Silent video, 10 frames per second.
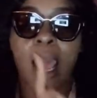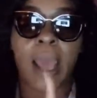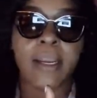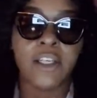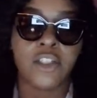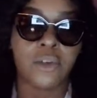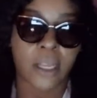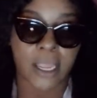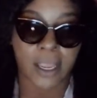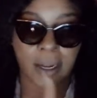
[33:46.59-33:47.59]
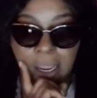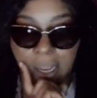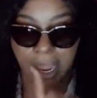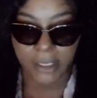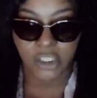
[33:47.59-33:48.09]
I need you to get
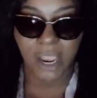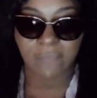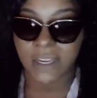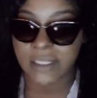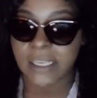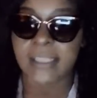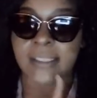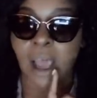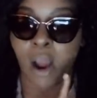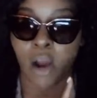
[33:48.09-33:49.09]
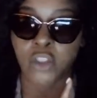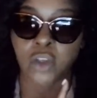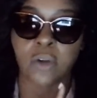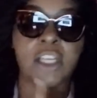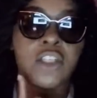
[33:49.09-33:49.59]
an HIV test. I
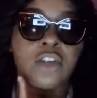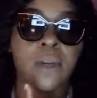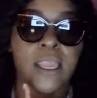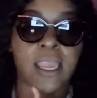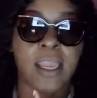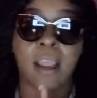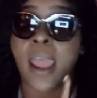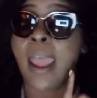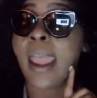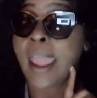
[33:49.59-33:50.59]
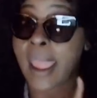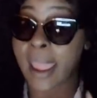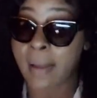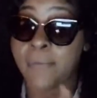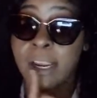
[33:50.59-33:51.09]
also need you to get
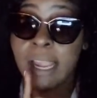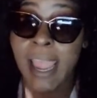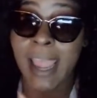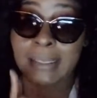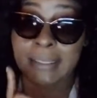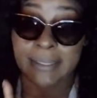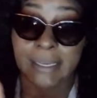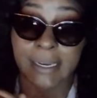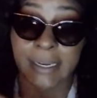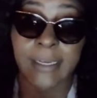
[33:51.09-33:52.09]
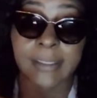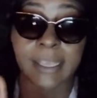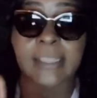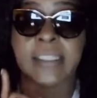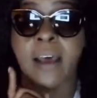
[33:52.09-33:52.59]
every STD
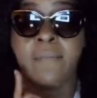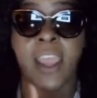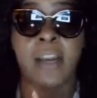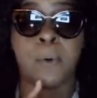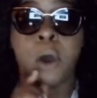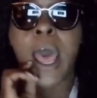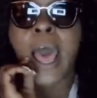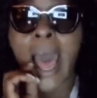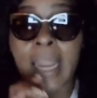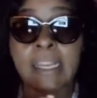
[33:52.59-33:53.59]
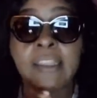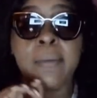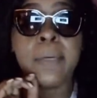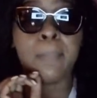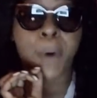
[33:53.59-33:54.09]
test available. I need
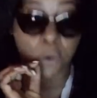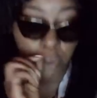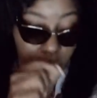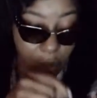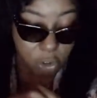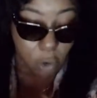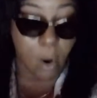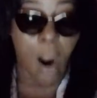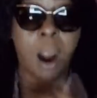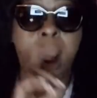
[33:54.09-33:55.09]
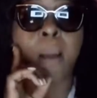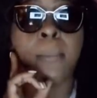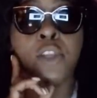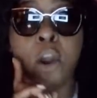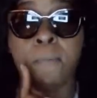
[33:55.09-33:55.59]
them to poke you in your
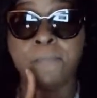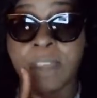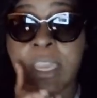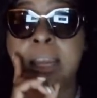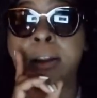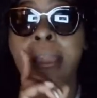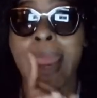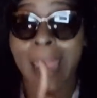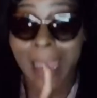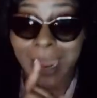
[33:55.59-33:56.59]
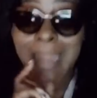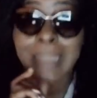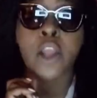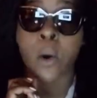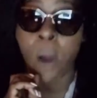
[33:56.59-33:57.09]
arm, your finger,
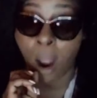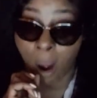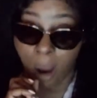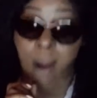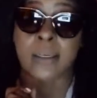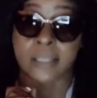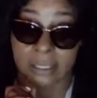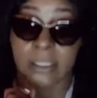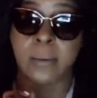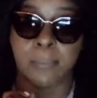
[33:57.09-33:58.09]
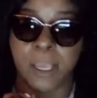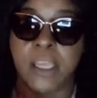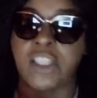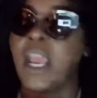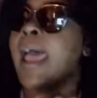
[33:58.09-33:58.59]
and your arse,
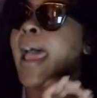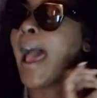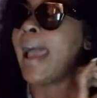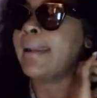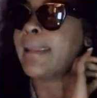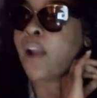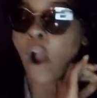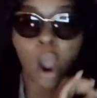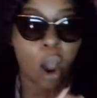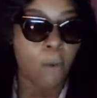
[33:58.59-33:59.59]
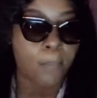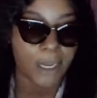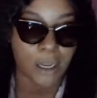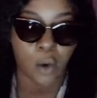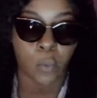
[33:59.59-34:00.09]
bitch. I need all
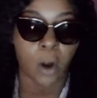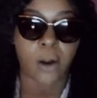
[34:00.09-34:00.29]
blood